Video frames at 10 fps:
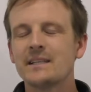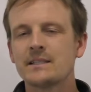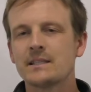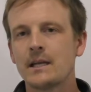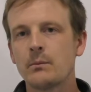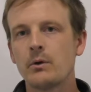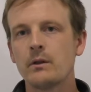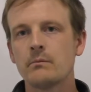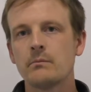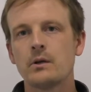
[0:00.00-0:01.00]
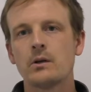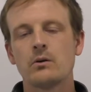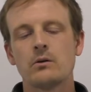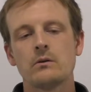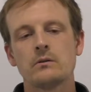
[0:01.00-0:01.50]
to sleep with
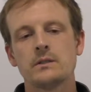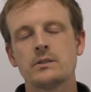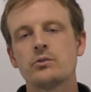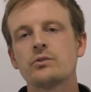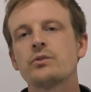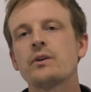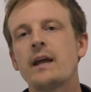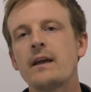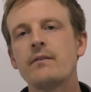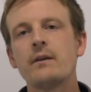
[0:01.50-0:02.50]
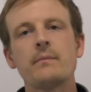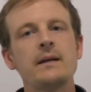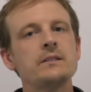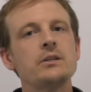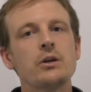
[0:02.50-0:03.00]
because it's not so heavy,
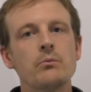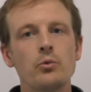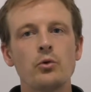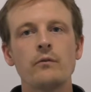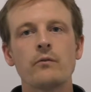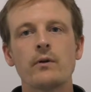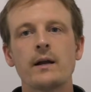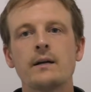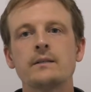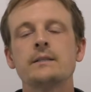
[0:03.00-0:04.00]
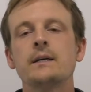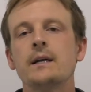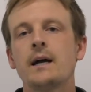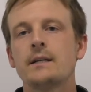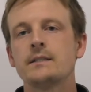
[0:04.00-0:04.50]
means you can move around
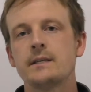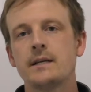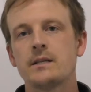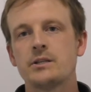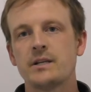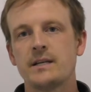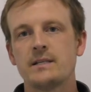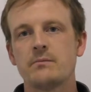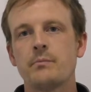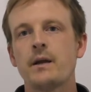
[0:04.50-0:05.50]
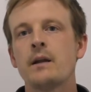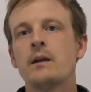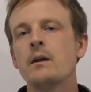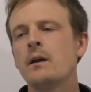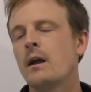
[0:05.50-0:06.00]
underneath the sheets in bed
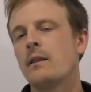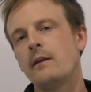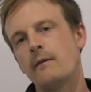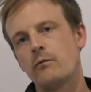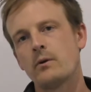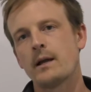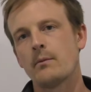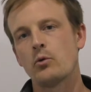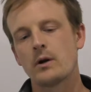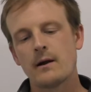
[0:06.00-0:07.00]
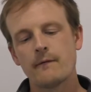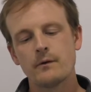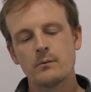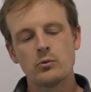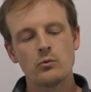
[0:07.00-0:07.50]
and therefore get more
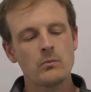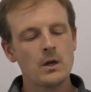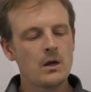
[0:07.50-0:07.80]
comfortable.